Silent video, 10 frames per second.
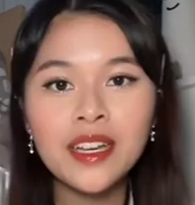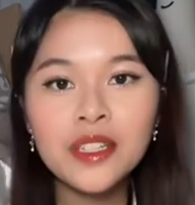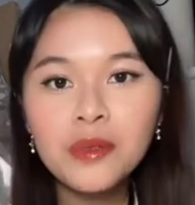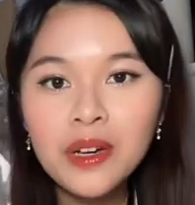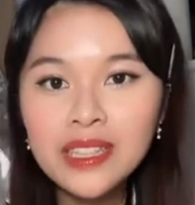you
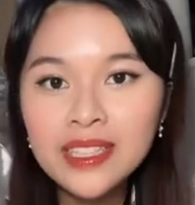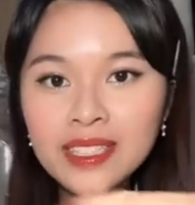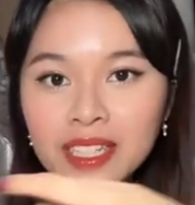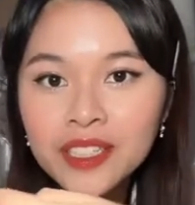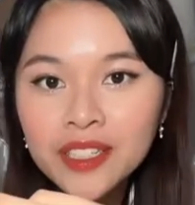want the
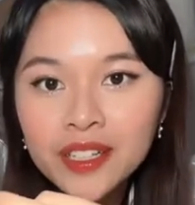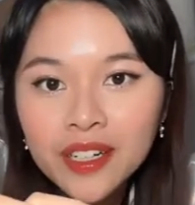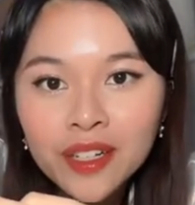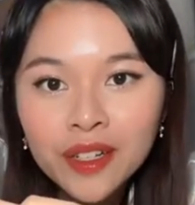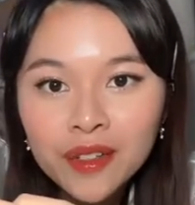center
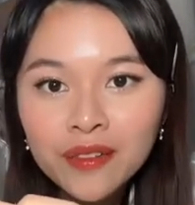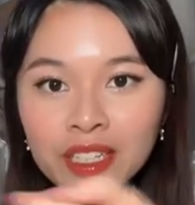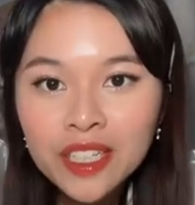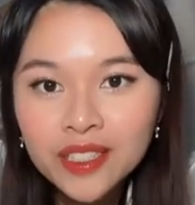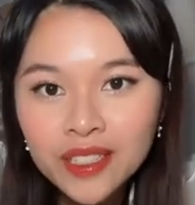of
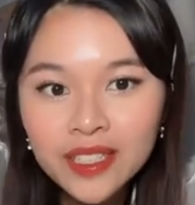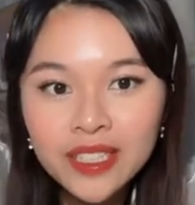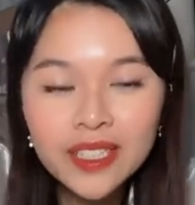each lily.